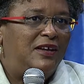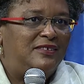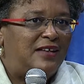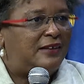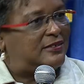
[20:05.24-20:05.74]
but
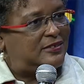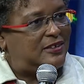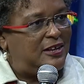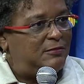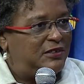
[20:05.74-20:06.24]
is that
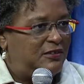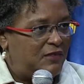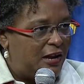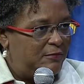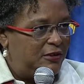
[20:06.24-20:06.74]
sustainable
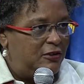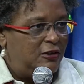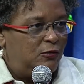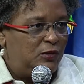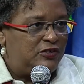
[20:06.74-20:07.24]
development?
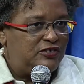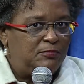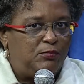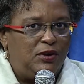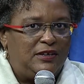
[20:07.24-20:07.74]
Which is the
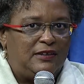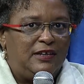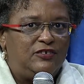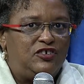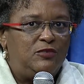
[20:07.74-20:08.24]
point I
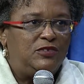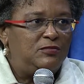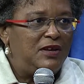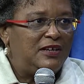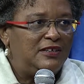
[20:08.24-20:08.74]
think Gene was
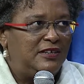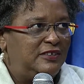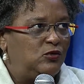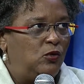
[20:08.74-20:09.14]
making in his